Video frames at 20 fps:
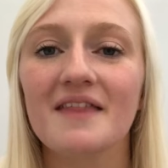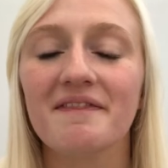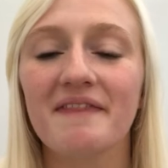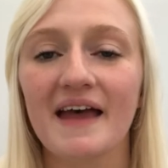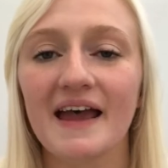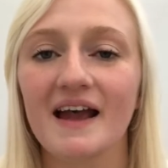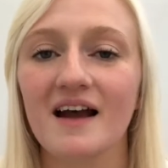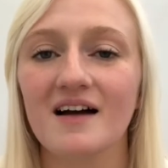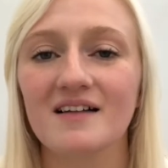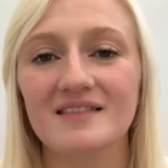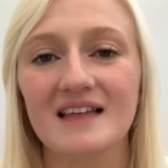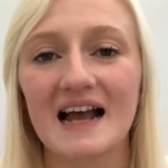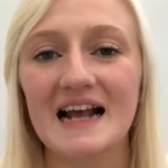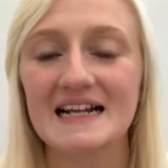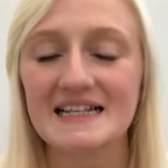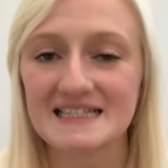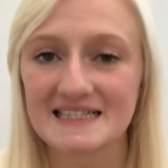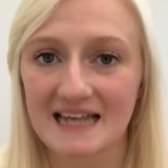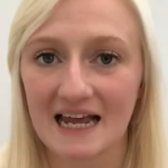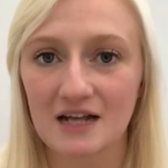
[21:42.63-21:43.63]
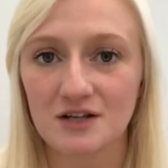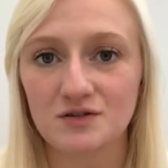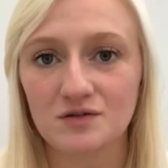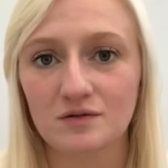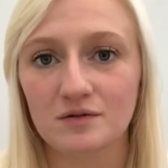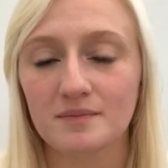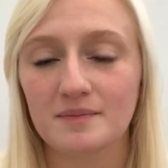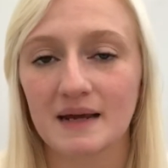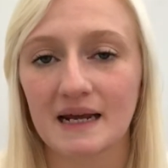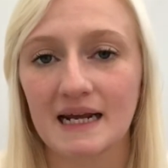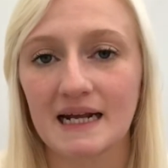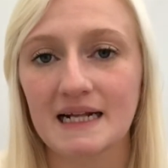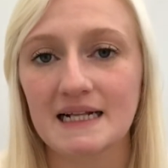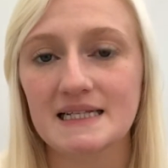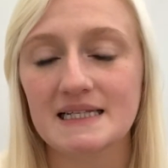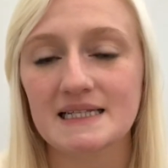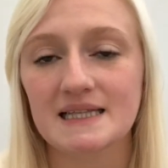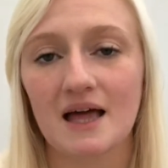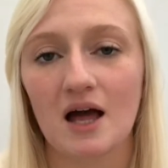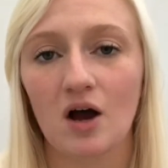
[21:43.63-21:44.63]
They are like scheduled
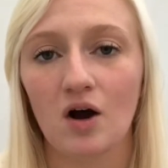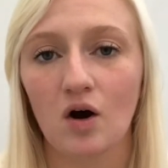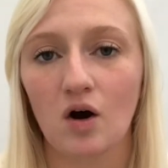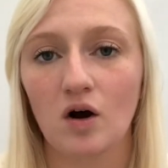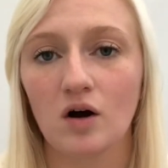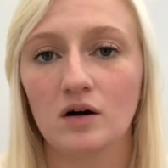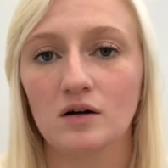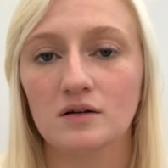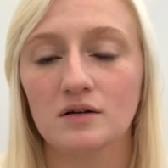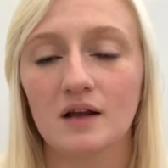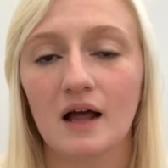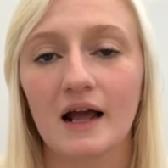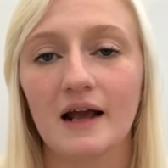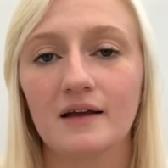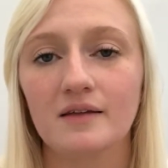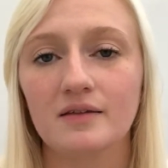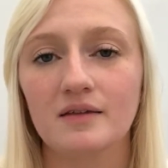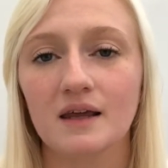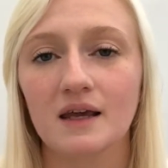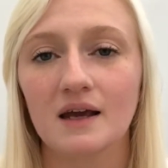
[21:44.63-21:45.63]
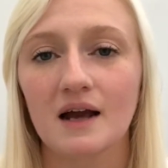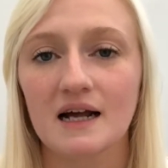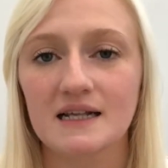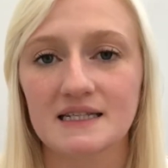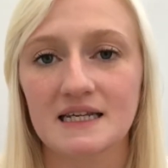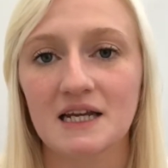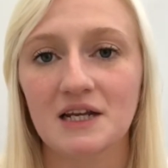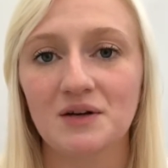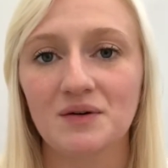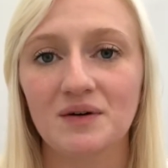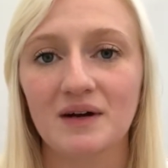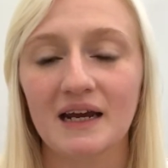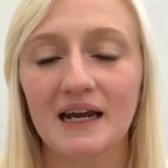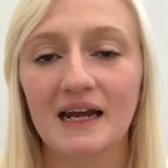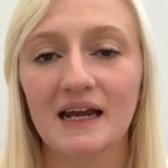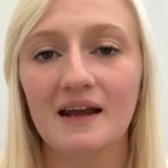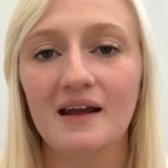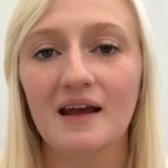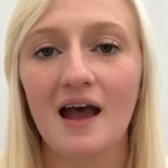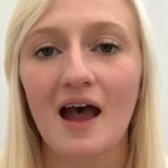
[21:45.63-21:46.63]
meets that are on like the
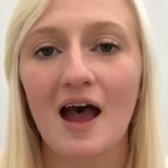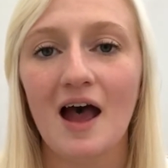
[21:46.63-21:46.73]
itinerary.